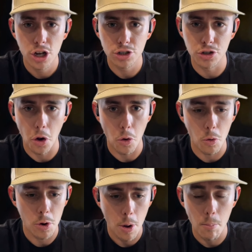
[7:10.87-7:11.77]
So
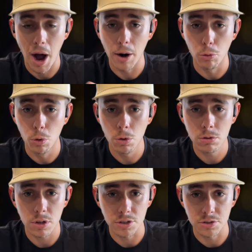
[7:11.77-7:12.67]
by rule,
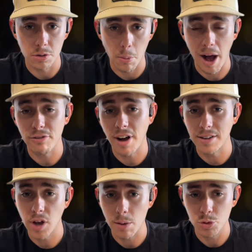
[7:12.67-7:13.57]
it's about 5
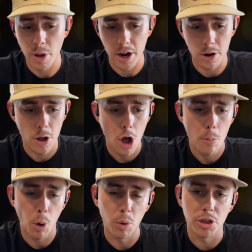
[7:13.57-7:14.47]
times better.
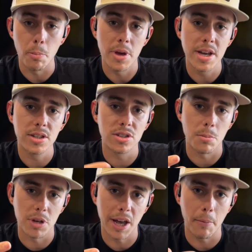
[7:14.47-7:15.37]
But with the beads and
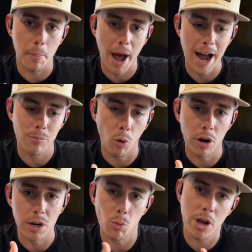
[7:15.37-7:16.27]
being able to pack more
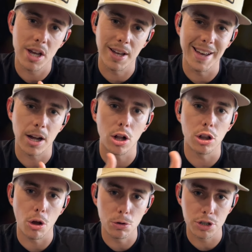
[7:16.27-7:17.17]
in, we can get
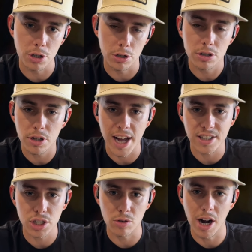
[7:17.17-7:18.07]
closer to that
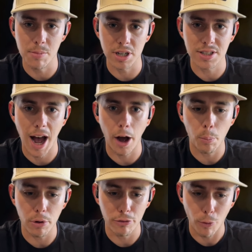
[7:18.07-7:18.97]
ceramic tile
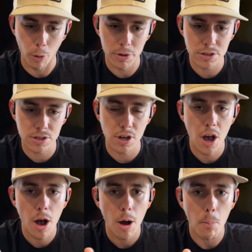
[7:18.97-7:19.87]
performance,
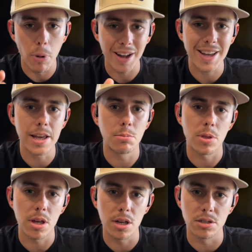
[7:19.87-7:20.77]
but keep
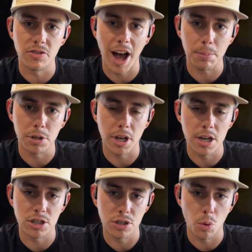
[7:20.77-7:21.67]
the ease of
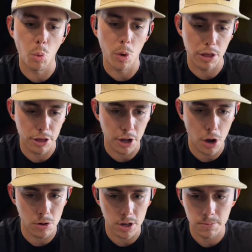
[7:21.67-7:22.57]
application with the
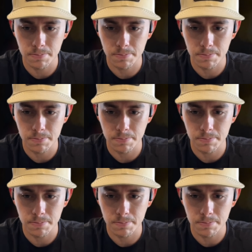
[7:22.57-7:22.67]
coating.